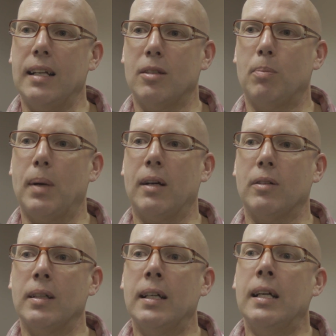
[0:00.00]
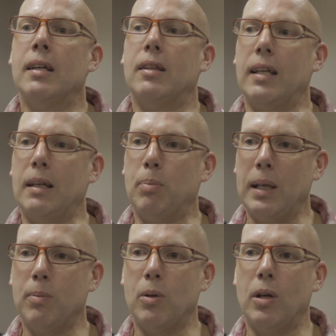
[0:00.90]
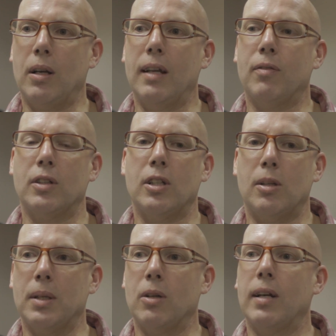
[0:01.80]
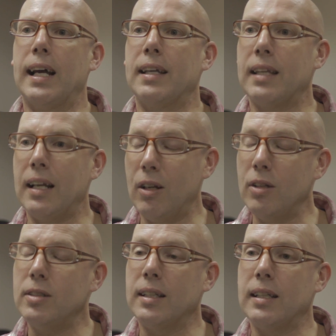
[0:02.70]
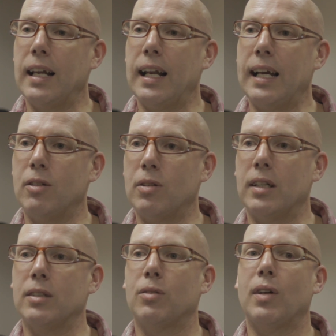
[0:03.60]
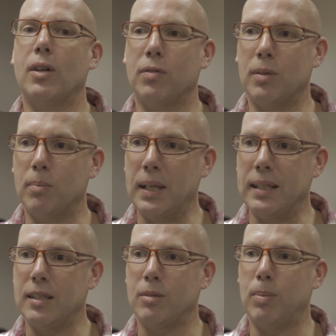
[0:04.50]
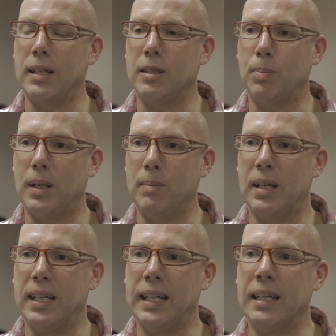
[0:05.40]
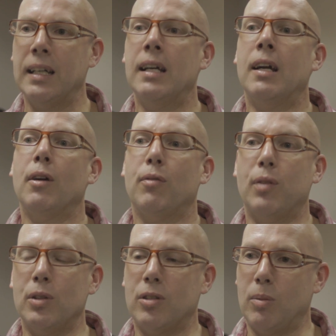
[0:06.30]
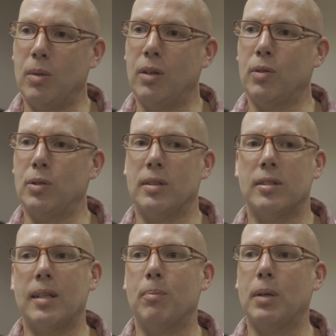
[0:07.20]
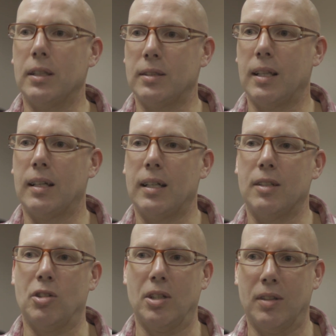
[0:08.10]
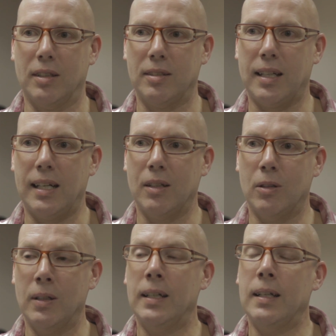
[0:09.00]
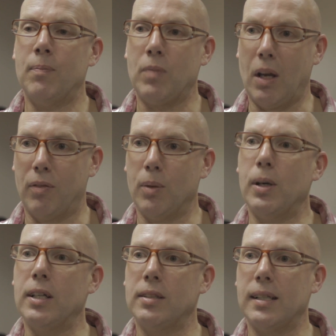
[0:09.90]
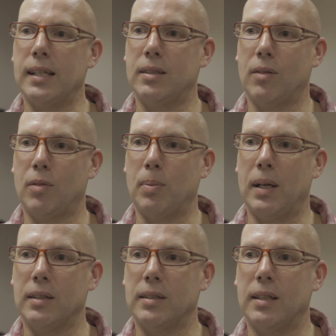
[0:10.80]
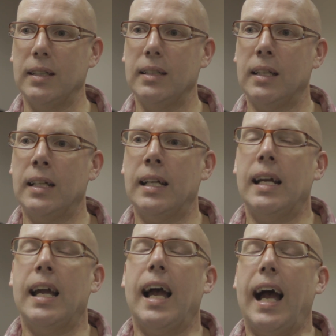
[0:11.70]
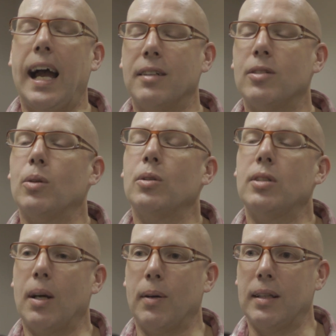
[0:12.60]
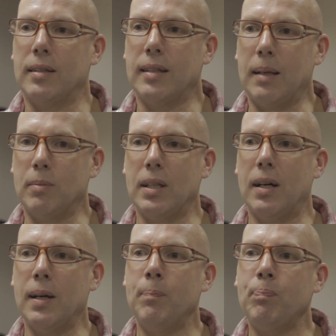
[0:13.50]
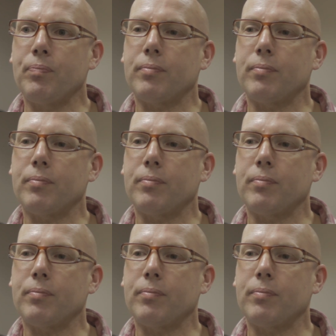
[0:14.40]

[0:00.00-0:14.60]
is about the people who live on communal land. They're losing their land rights, very often being displaced by mining, forced removals in some parts of the country on the scale of the worst days of apartheid. And also at the same time,